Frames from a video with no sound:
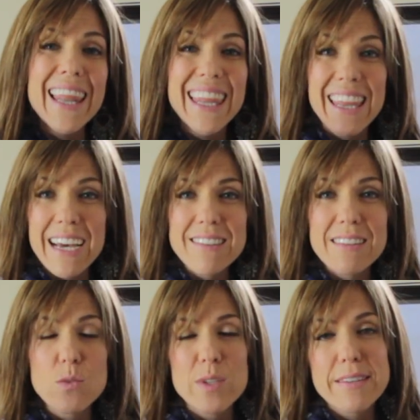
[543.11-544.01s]
And
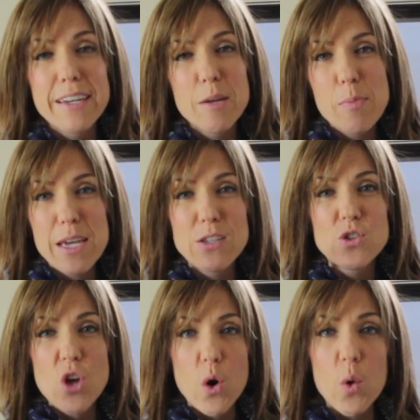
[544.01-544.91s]
this is what's going to be
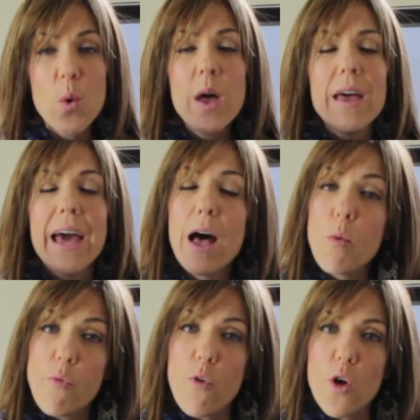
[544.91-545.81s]
so
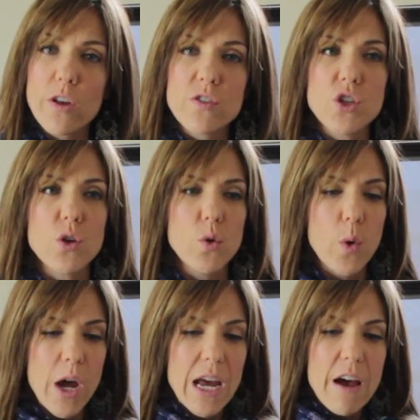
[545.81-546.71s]
helpful
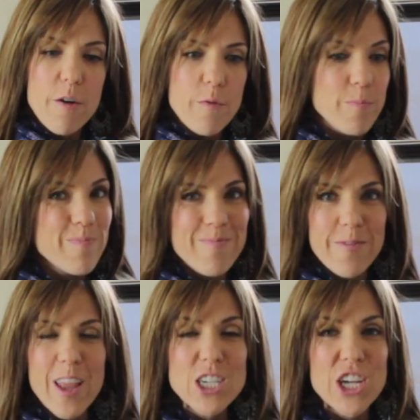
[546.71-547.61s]
to
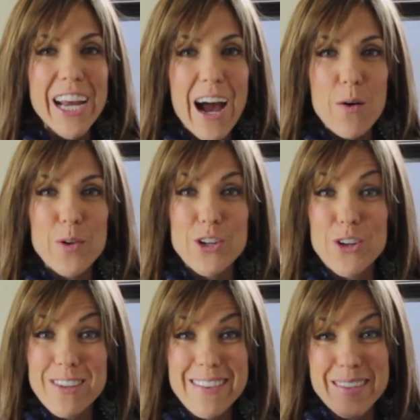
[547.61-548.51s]
flushing
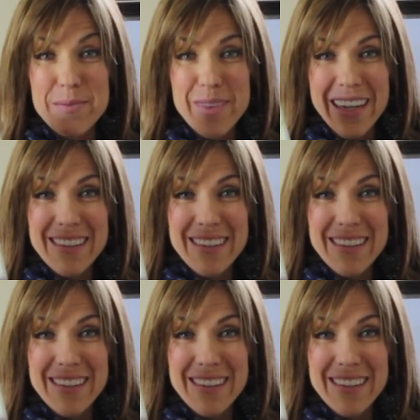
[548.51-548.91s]
out your system.